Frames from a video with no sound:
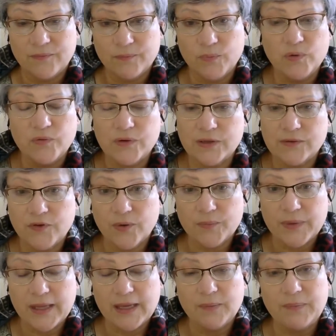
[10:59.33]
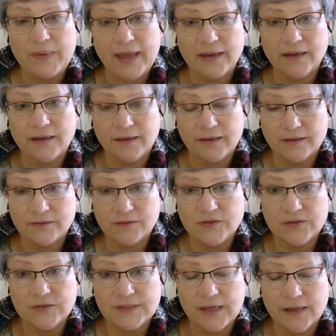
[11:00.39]
moving from there back
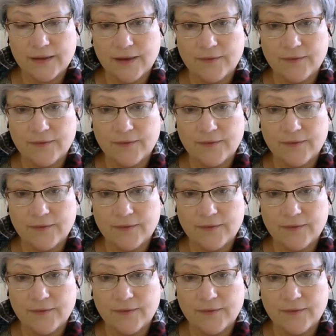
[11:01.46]
to South